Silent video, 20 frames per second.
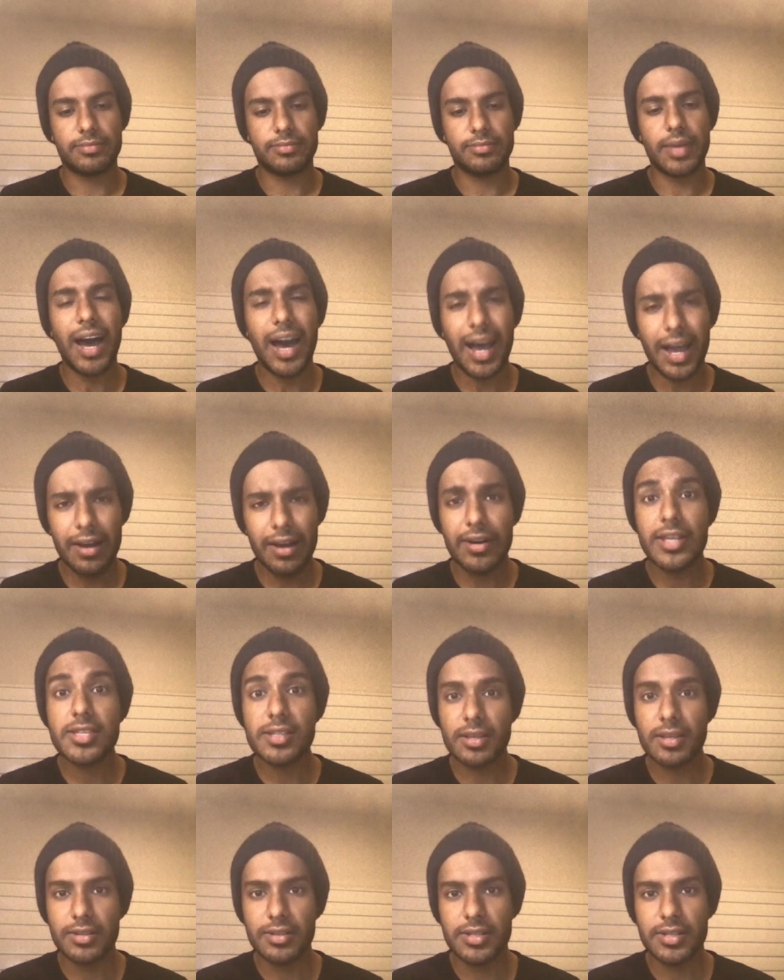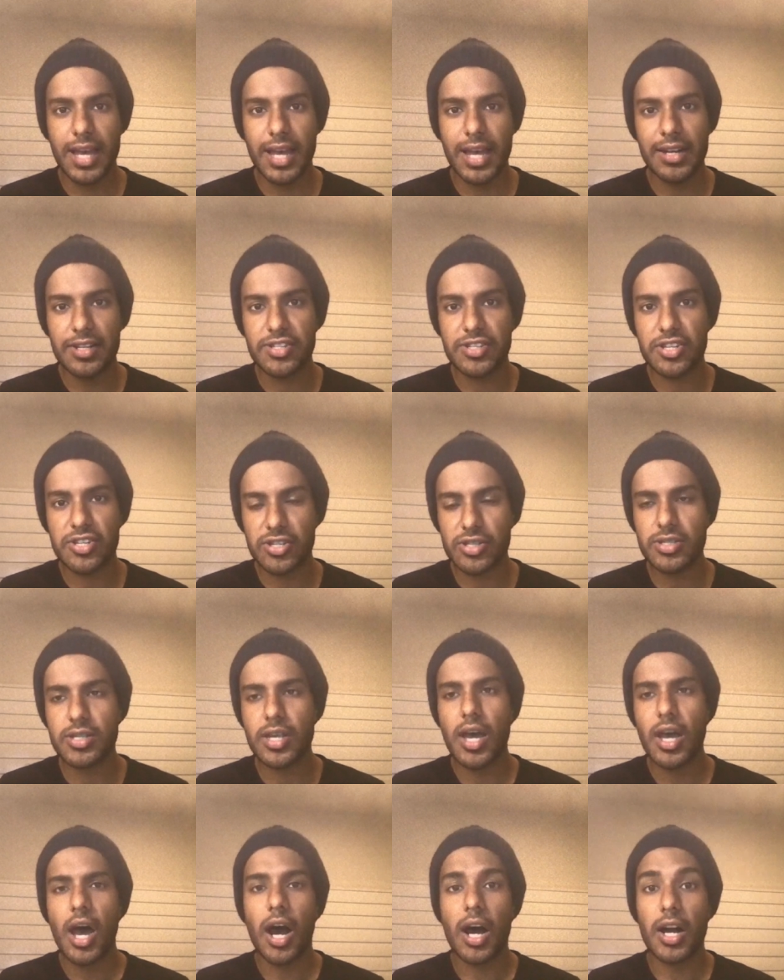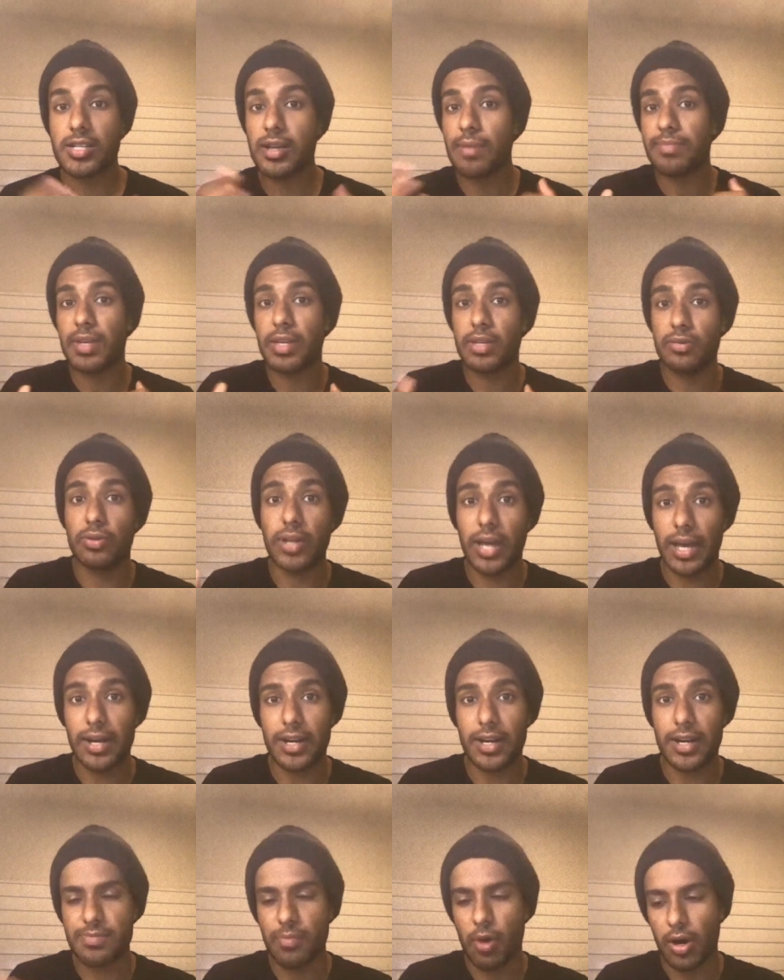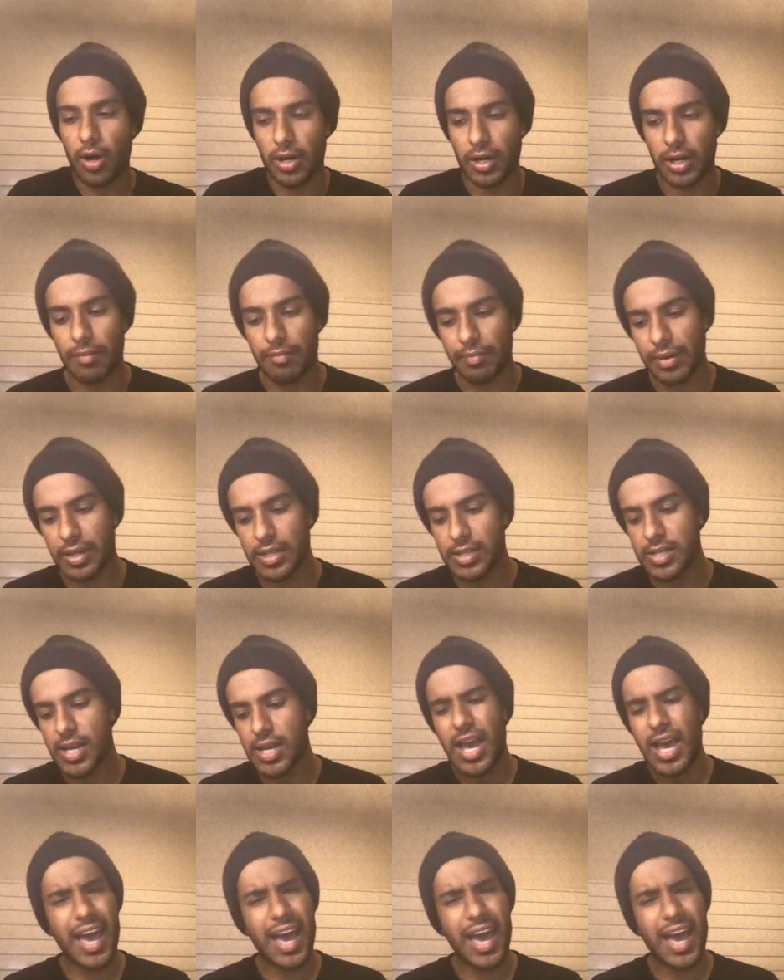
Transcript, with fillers: high risk design decisions are something you get at smaller companies.